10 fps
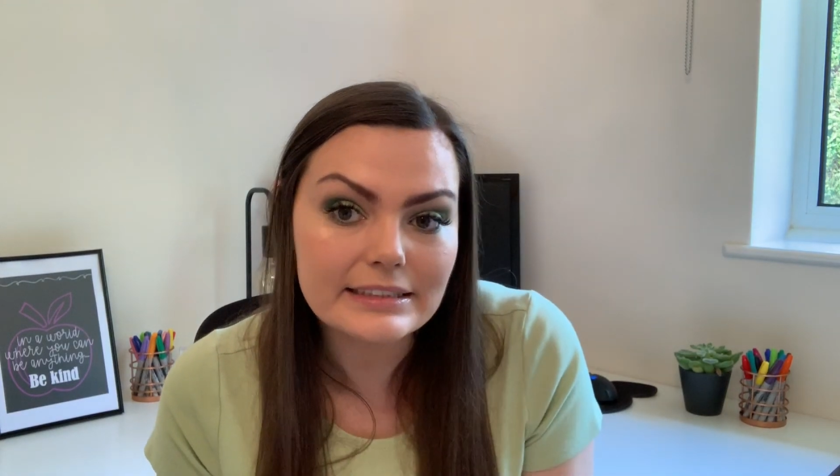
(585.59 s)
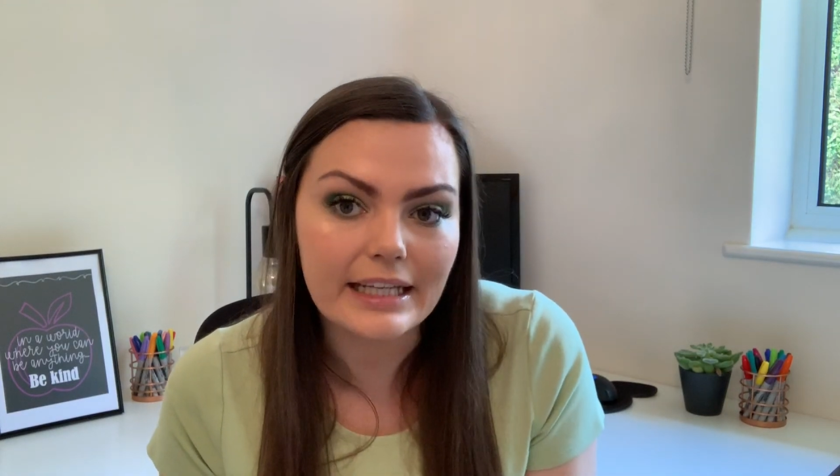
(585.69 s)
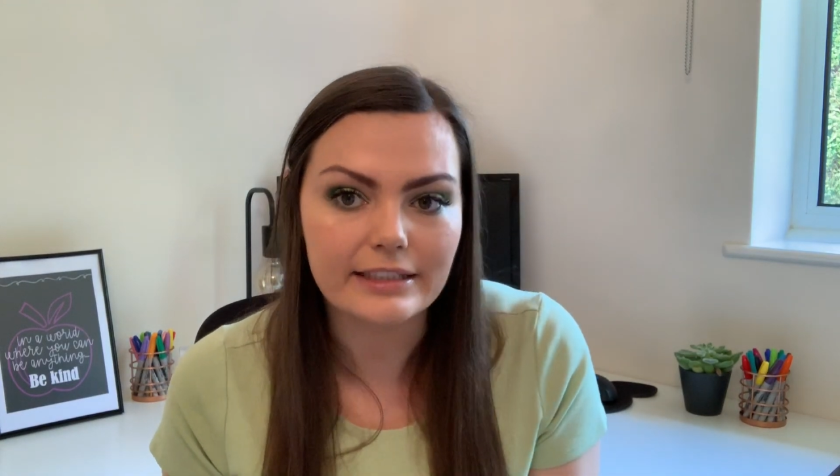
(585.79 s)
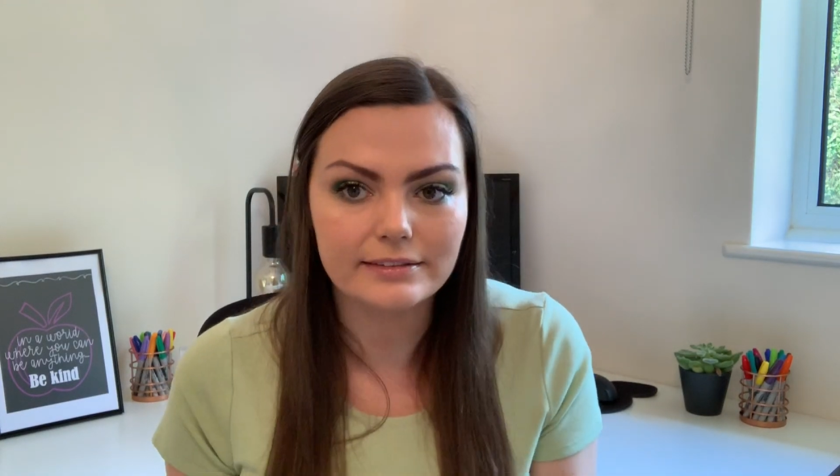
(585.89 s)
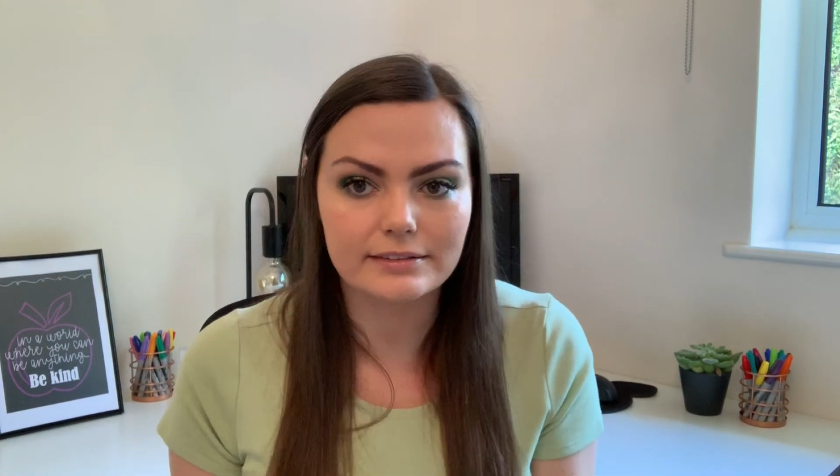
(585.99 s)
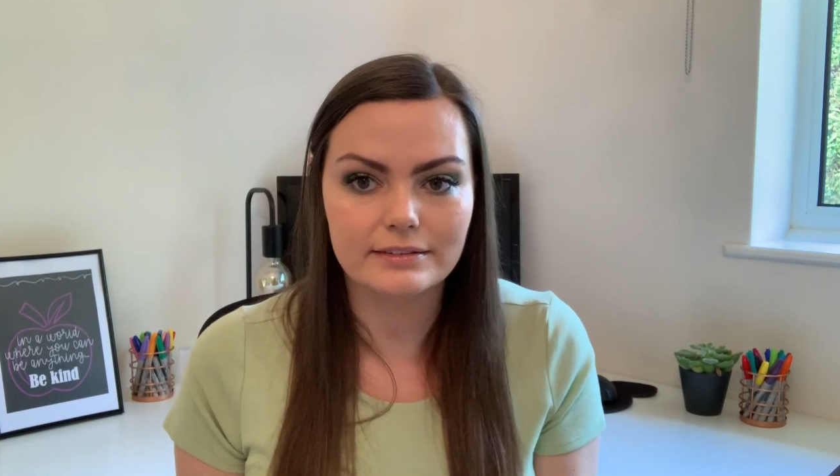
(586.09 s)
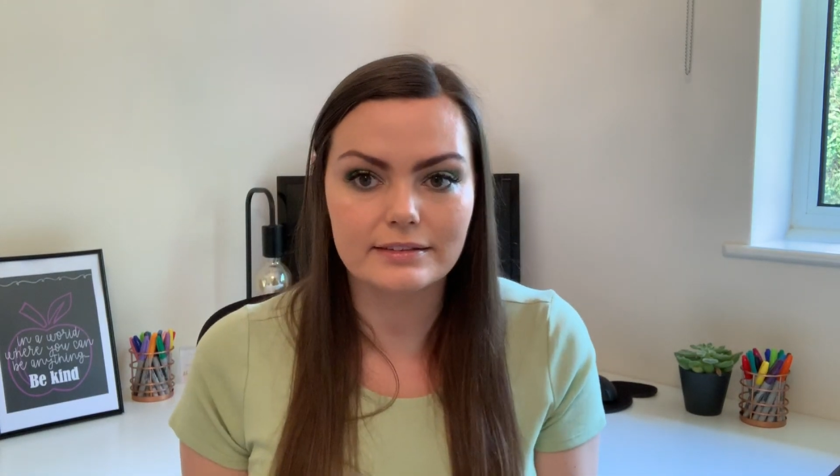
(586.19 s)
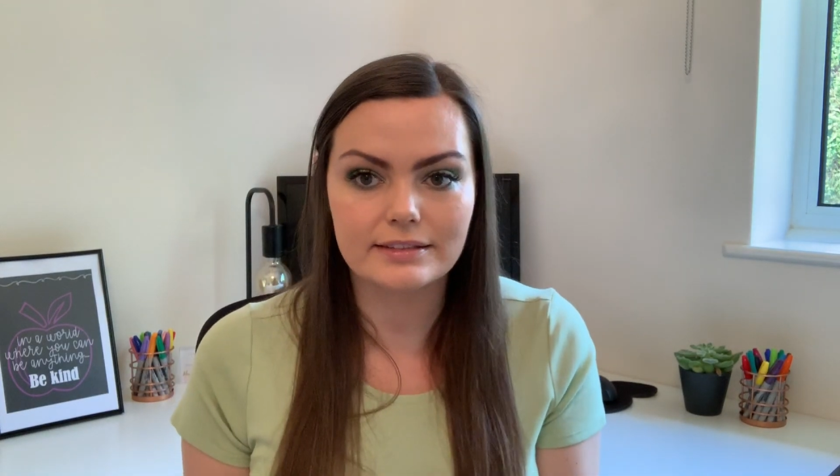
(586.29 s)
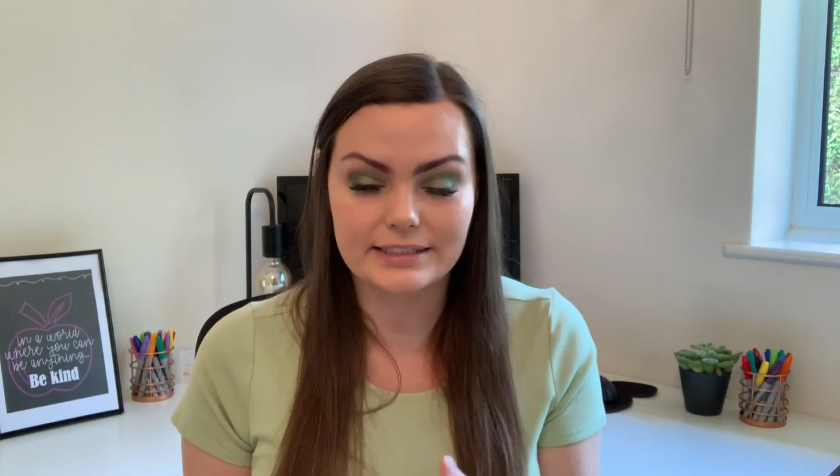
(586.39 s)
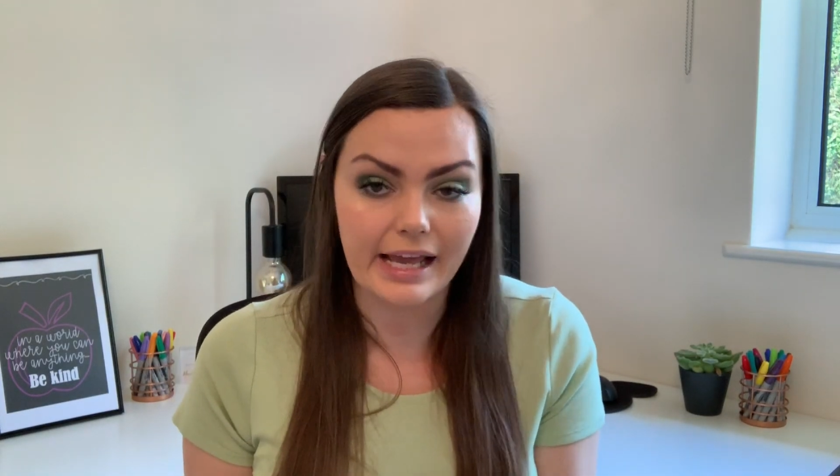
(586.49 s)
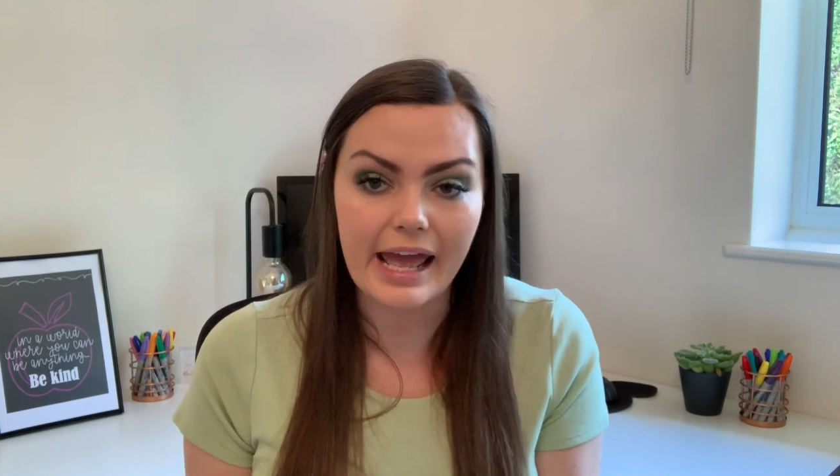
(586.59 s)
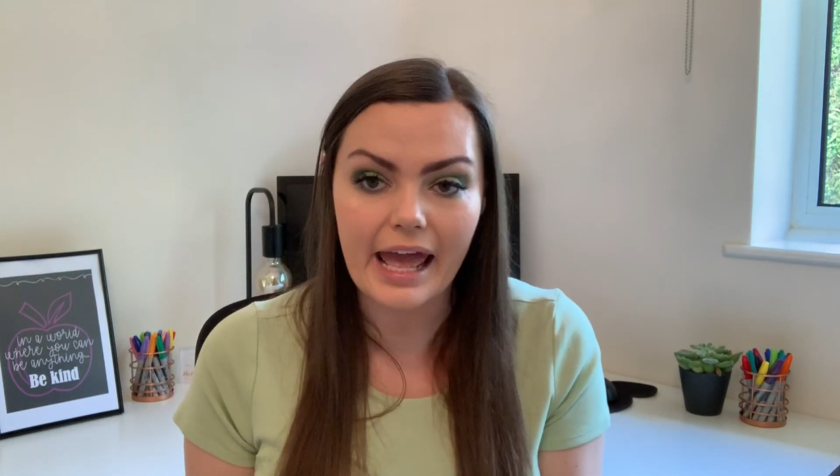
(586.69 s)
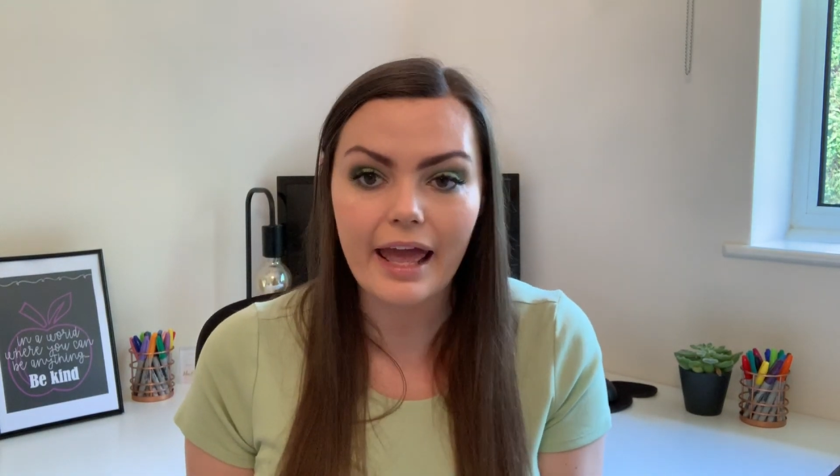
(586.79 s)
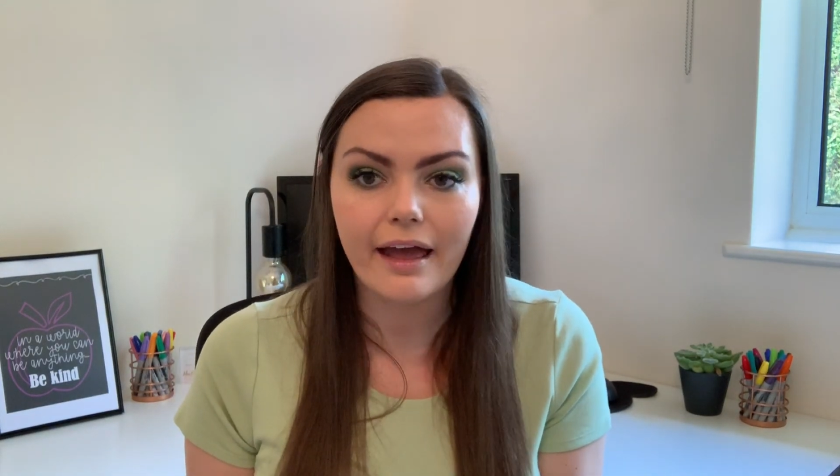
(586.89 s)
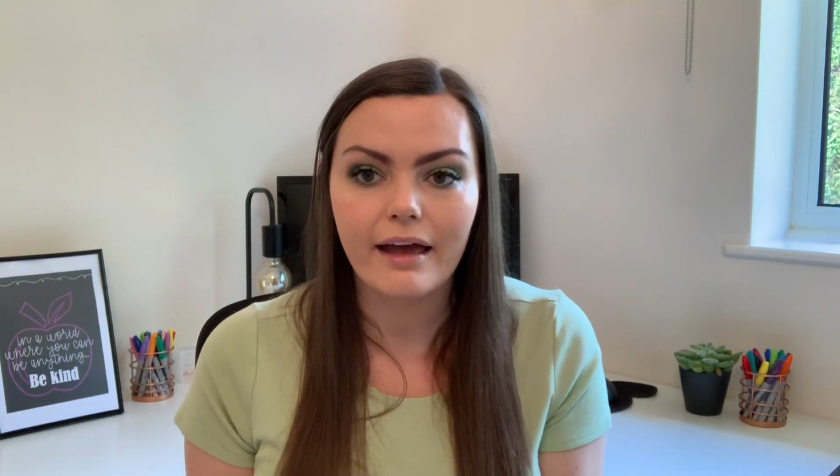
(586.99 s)
then
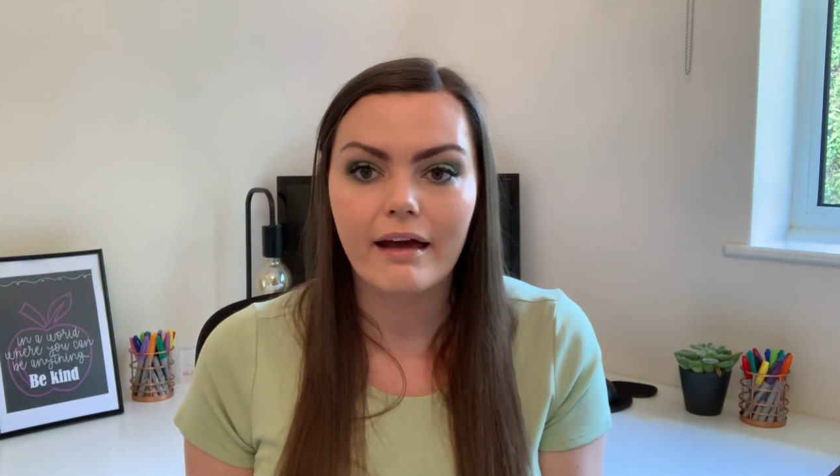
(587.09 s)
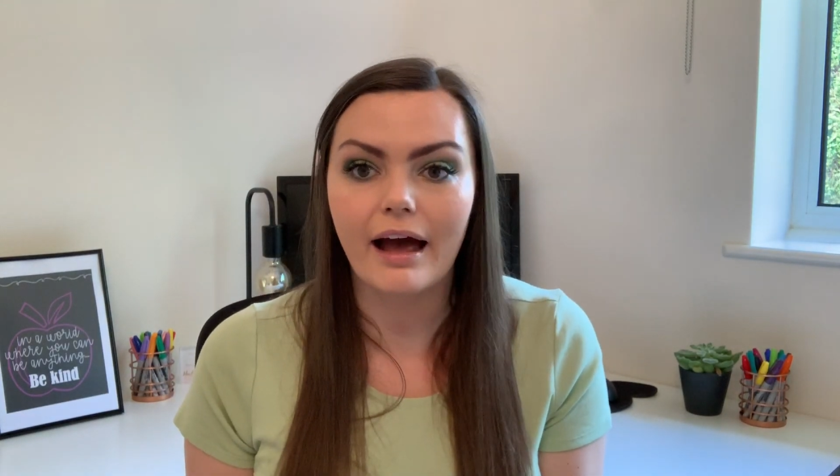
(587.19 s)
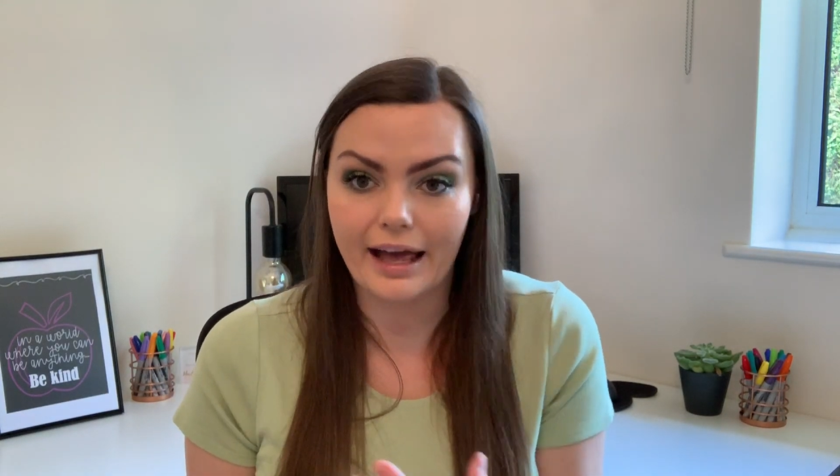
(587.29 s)
say,